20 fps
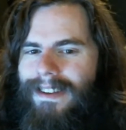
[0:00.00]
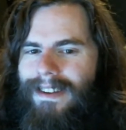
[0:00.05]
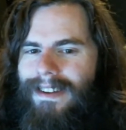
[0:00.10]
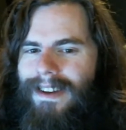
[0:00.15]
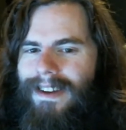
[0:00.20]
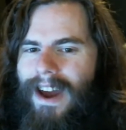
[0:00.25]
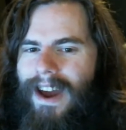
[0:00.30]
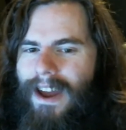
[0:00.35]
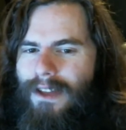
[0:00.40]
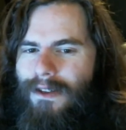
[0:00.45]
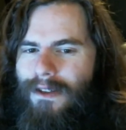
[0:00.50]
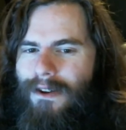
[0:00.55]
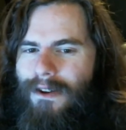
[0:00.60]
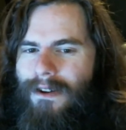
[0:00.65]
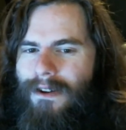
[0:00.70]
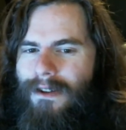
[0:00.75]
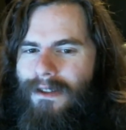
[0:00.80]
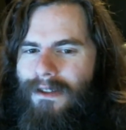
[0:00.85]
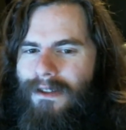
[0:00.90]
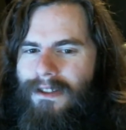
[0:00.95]

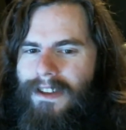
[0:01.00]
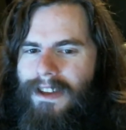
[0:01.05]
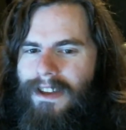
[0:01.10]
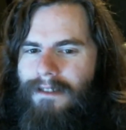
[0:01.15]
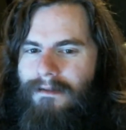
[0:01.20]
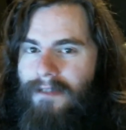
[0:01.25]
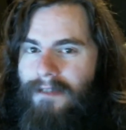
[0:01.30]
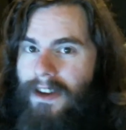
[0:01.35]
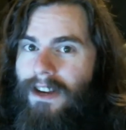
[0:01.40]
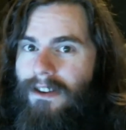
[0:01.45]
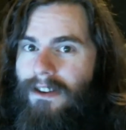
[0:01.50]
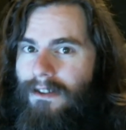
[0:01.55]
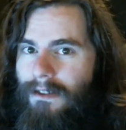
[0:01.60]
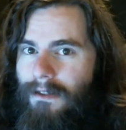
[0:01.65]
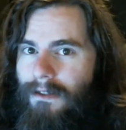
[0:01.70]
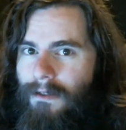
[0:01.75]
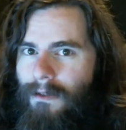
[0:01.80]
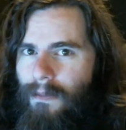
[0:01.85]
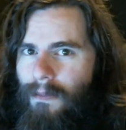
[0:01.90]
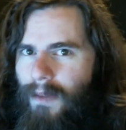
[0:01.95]
either the
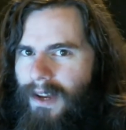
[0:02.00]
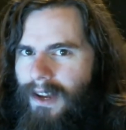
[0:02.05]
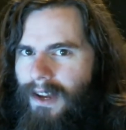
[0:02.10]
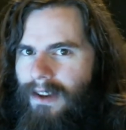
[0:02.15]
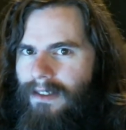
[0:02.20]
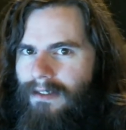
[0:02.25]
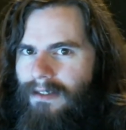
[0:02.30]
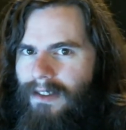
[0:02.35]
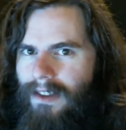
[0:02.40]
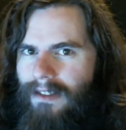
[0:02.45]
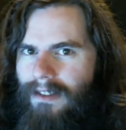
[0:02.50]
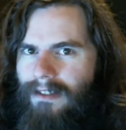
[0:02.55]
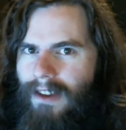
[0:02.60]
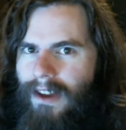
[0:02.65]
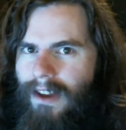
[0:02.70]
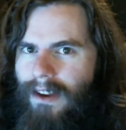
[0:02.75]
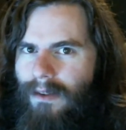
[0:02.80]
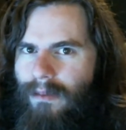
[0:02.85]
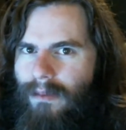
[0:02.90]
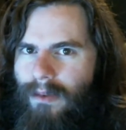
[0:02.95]
victors because they
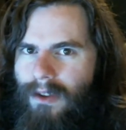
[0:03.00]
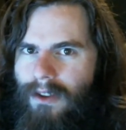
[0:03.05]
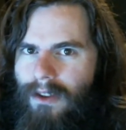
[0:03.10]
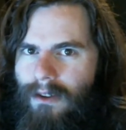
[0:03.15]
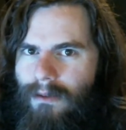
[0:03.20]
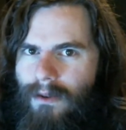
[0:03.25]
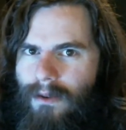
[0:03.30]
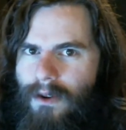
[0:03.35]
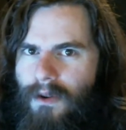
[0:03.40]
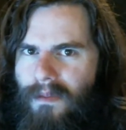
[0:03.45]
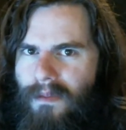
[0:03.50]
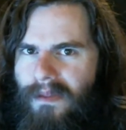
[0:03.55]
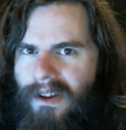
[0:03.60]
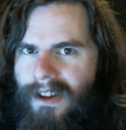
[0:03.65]
sided with the group